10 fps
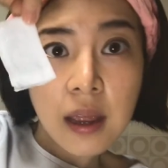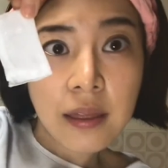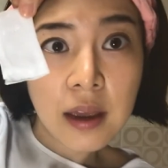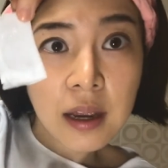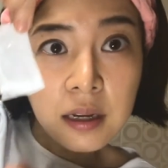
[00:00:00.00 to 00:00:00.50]

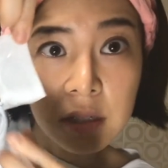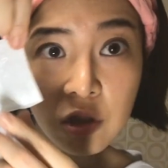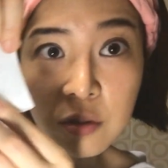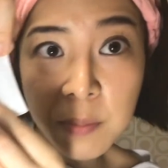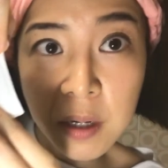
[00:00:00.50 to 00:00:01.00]
and then it
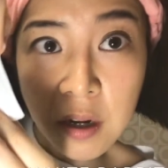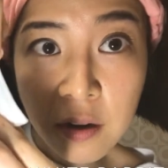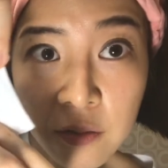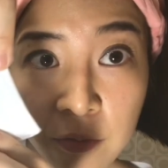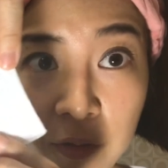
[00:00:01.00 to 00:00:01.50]
just
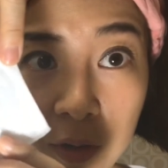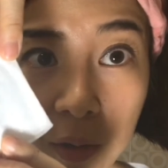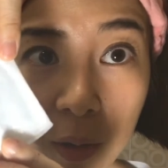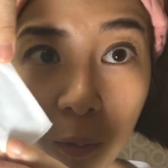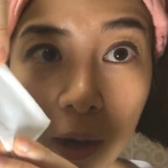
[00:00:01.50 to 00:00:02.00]
becomes
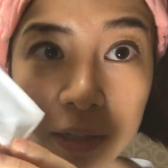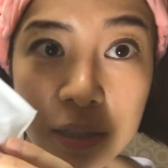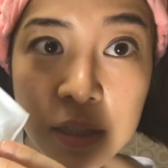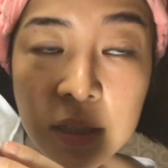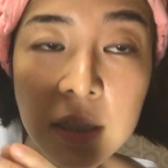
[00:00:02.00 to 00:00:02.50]
very
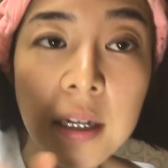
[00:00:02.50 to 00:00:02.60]
wet.